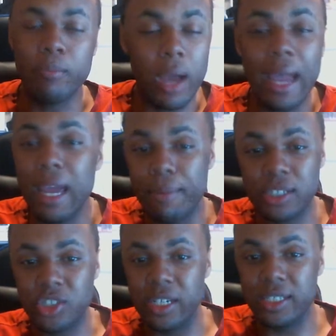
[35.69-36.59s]
But I am
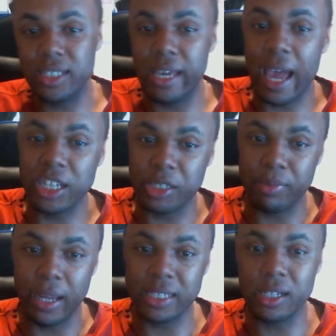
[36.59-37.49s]
interested in seeing how she
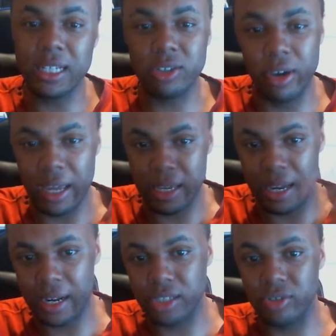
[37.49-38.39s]
plays. So let's go ahead and
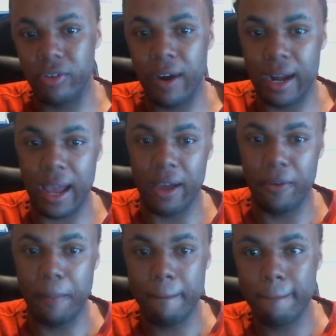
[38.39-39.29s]
get into it right now.